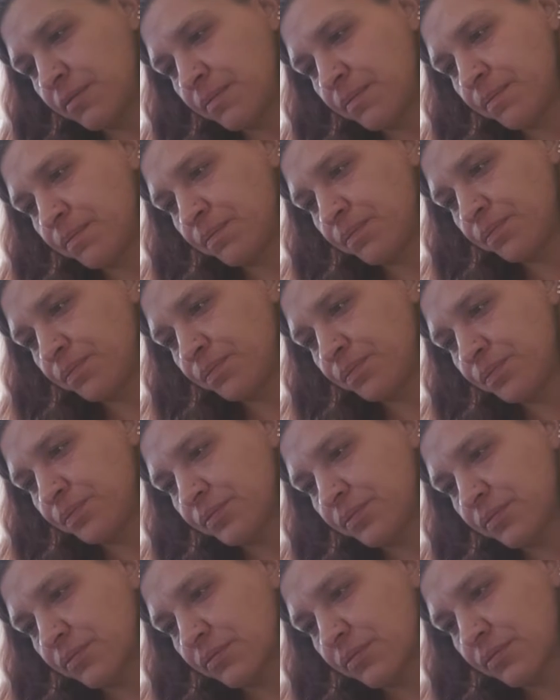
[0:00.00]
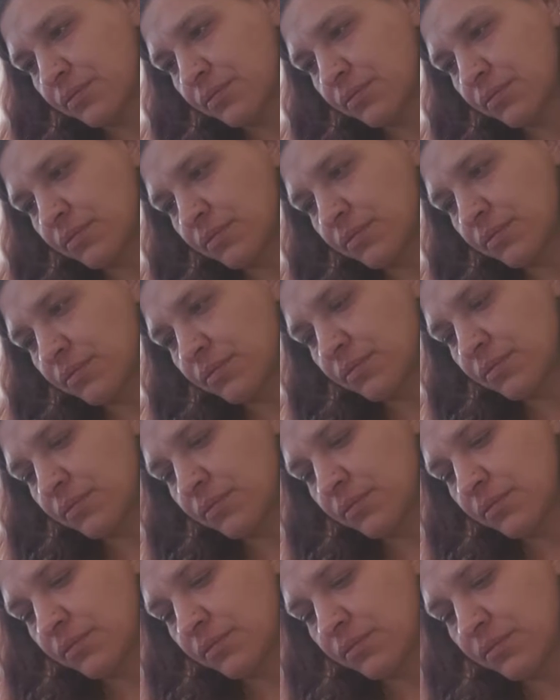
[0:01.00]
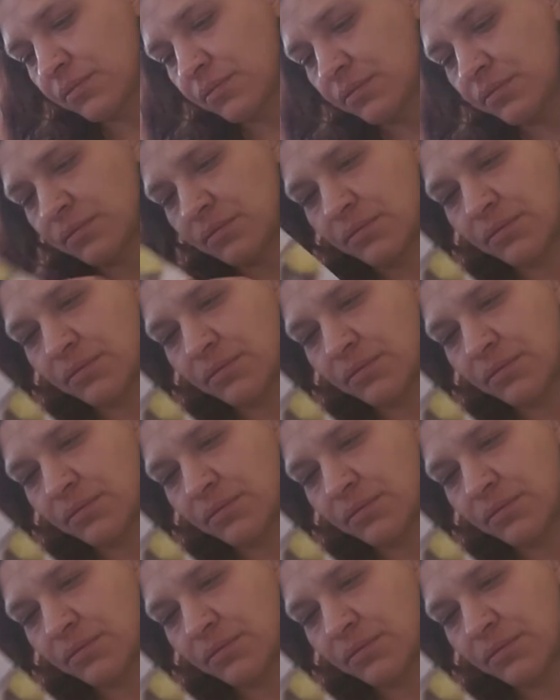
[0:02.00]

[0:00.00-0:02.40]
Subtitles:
No one is speaking in this clip.